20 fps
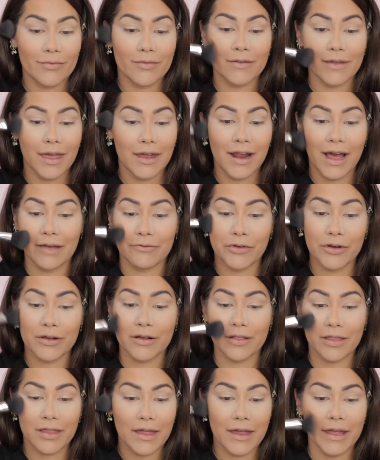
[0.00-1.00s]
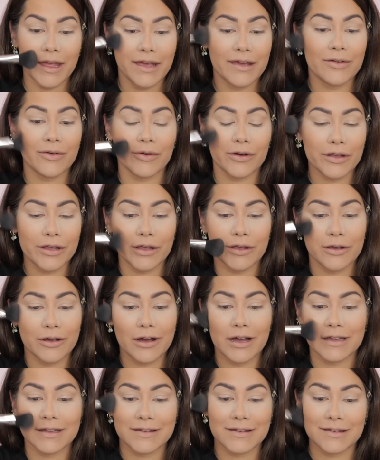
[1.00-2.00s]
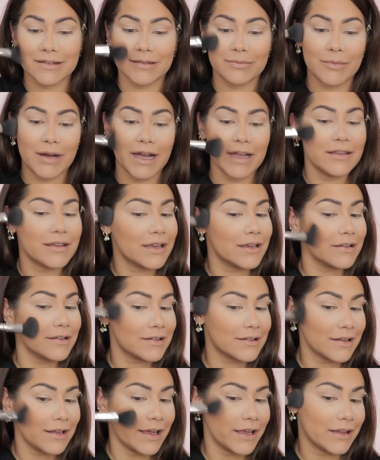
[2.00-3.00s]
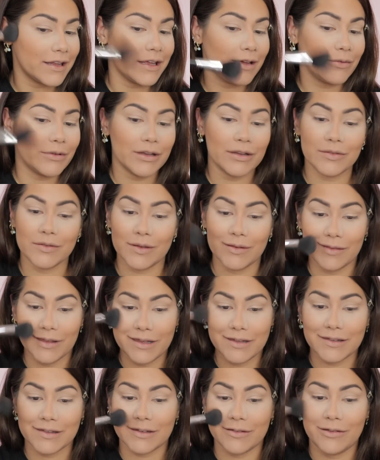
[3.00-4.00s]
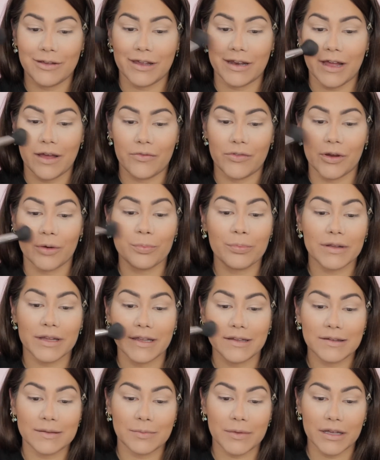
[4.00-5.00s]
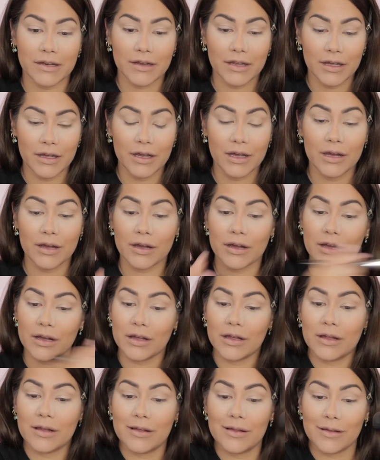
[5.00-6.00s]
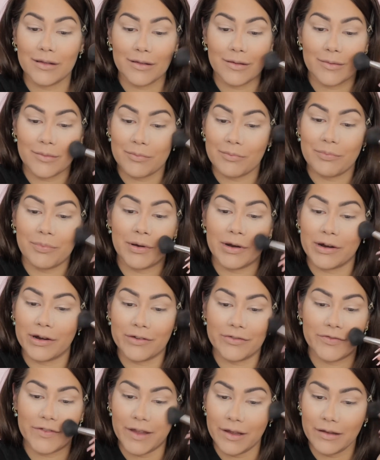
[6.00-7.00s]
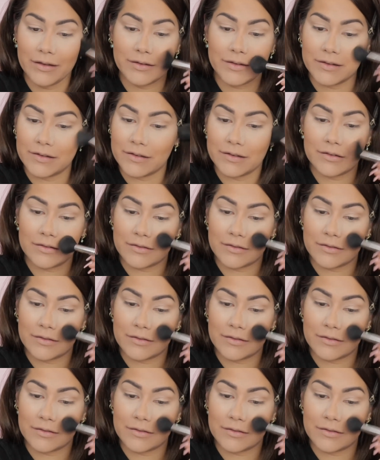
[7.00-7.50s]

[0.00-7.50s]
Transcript: And have your client or you smiling slightly when you do this so you can have your placement perfect.